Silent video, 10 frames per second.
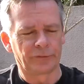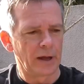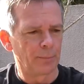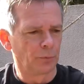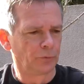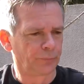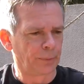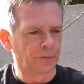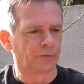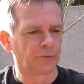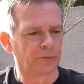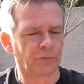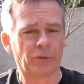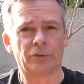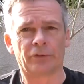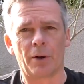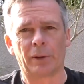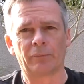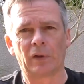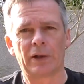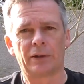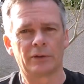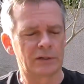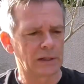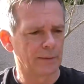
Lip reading: samples, but this is the first time I've let it